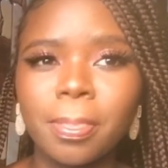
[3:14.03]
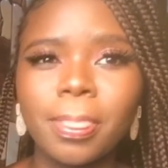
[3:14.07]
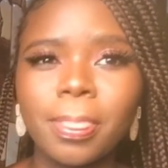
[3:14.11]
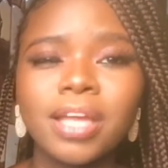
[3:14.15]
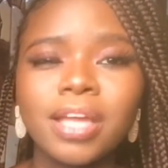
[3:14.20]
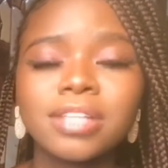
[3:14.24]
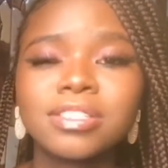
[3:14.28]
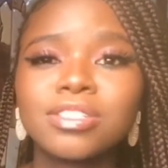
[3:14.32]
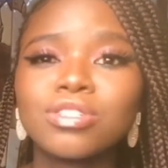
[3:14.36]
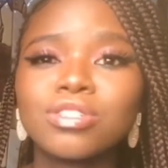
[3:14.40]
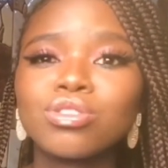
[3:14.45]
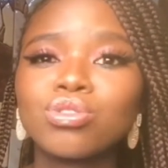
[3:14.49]

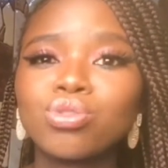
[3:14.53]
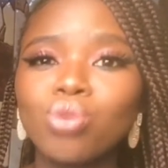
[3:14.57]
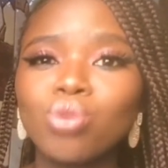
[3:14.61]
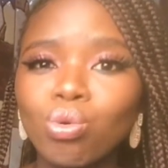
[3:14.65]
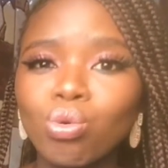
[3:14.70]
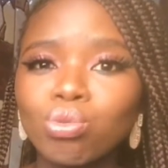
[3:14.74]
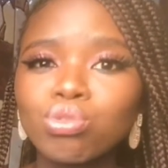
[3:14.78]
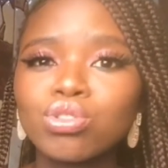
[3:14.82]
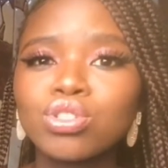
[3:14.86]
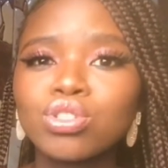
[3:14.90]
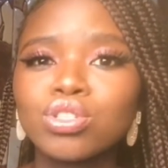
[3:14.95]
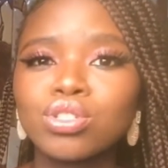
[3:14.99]
it's so
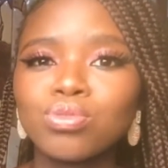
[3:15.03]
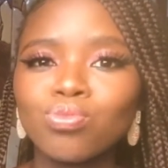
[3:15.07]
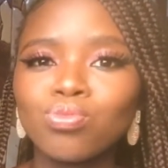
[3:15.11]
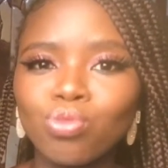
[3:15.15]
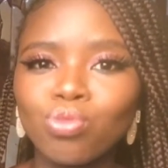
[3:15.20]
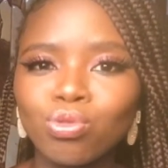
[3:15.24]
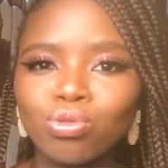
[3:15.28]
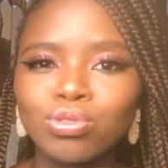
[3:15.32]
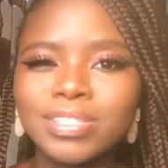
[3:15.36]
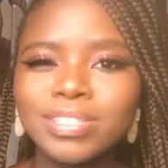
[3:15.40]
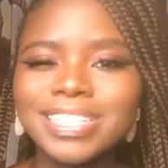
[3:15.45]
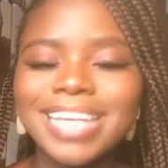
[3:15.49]

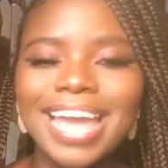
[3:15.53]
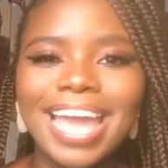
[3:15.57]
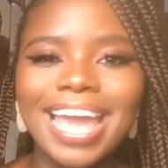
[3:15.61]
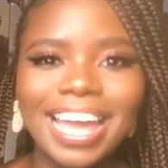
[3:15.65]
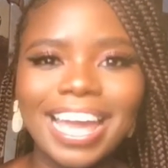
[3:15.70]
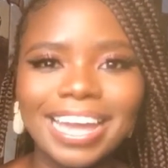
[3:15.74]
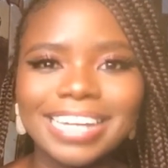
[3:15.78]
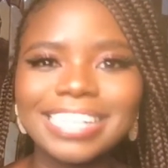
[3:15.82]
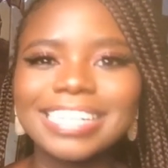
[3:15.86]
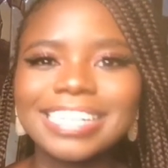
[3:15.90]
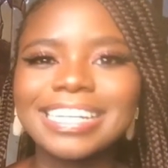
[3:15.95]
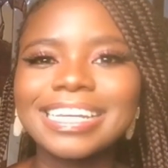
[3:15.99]
smooth
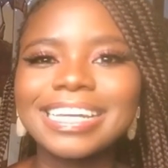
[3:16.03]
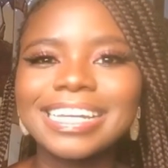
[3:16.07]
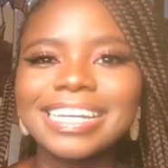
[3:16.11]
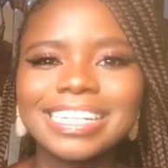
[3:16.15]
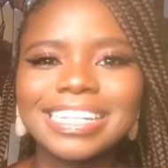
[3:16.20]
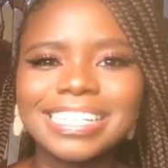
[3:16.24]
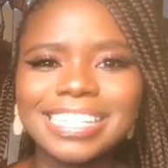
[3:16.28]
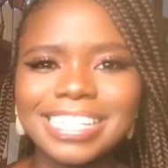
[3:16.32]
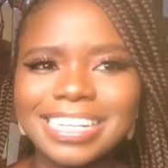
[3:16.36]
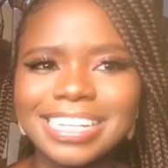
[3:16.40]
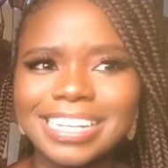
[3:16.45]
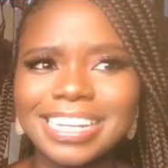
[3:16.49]
and
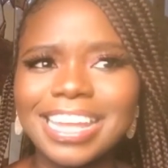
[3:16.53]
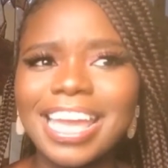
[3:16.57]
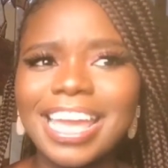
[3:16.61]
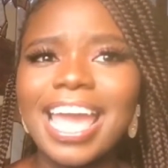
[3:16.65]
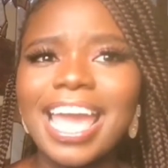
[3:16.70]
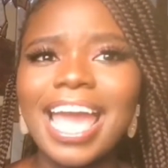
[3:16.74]
clean